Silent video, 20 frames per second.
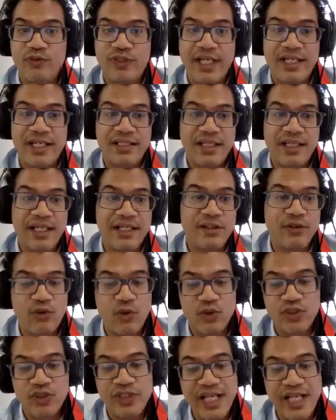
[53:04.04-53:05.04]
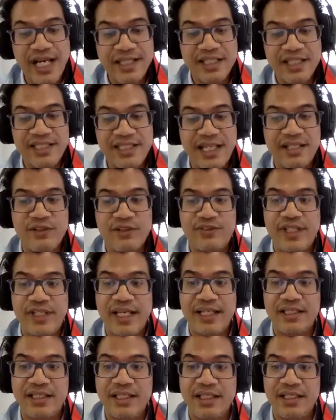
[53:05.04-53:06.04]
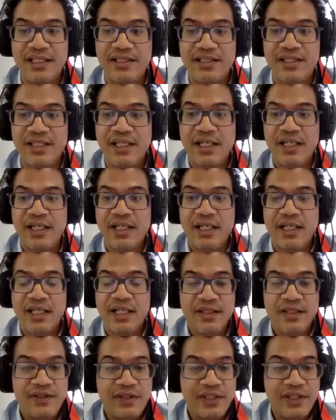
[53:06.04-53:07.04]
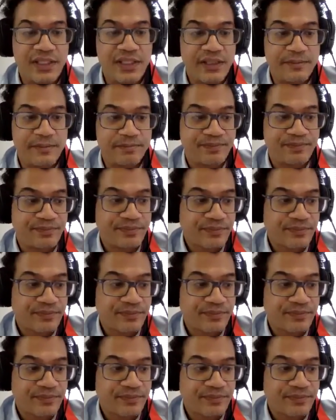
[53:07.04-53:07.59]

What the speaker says: of that. And of course, on the other side of that is the